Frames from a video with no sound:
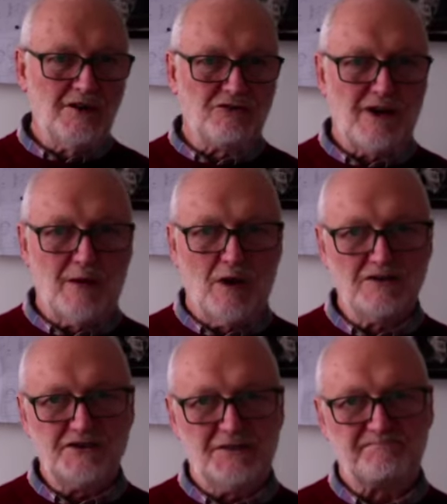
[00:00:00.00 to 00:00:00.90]
Gray
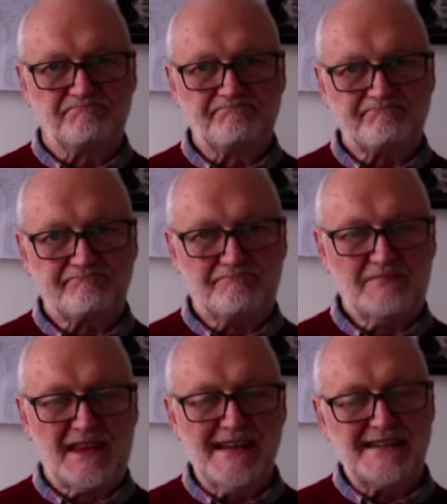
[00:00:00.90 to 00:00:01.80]
Walter.
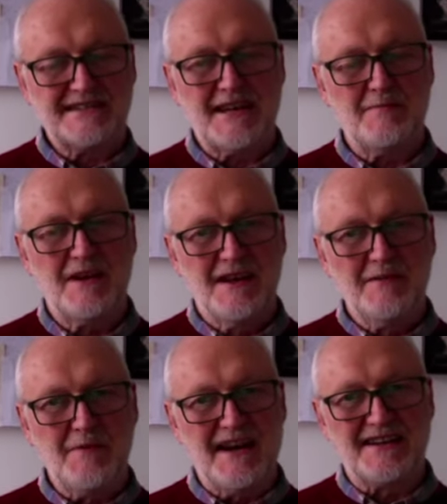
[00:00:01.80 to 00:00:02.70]
This is him
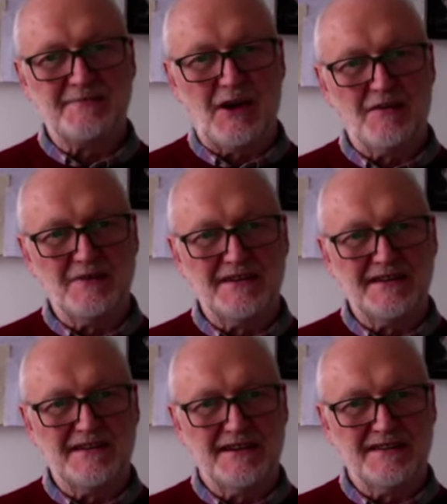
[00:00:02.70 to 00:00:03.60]
mid-experiment in the
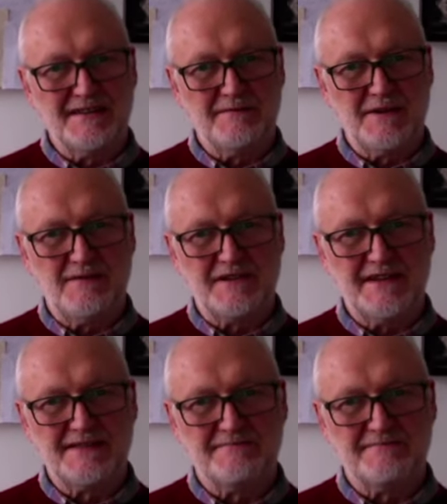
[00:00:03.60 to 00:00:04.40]
1950s.